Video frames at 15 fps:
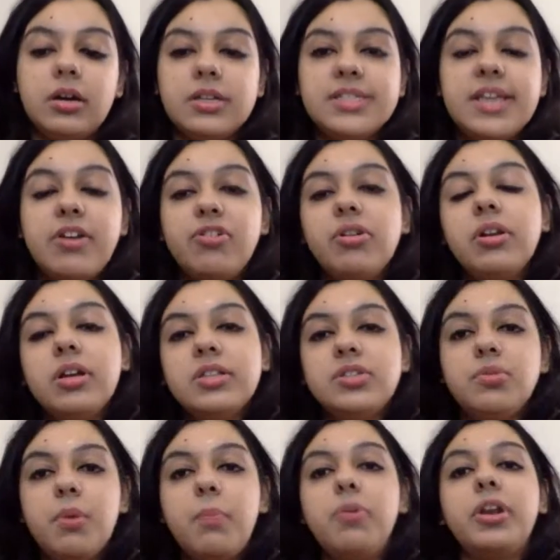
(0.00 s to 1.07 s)
Central
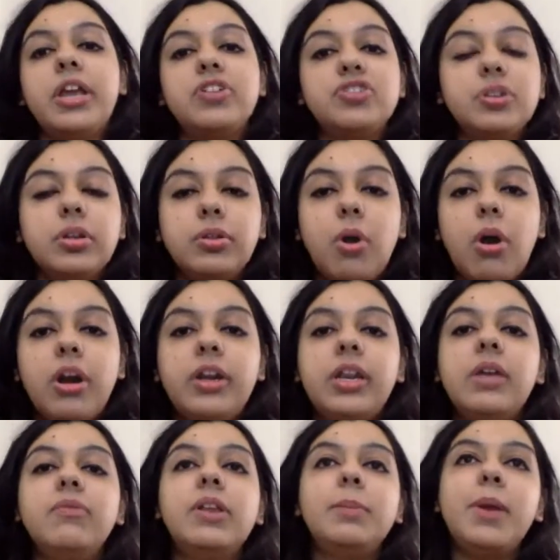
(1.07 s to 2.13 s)
Consumer Protection
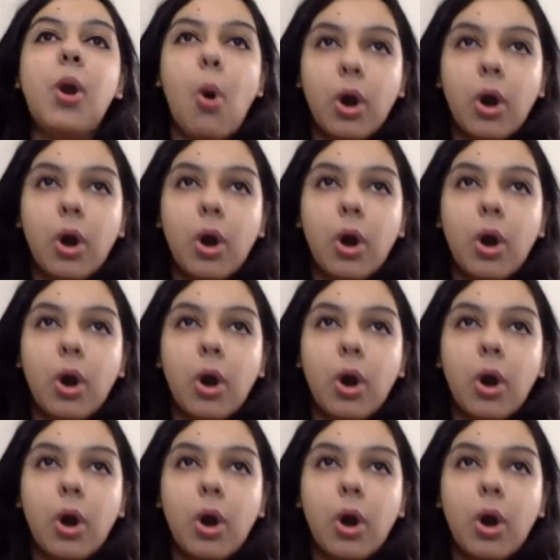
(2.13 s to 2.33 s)
Authority will be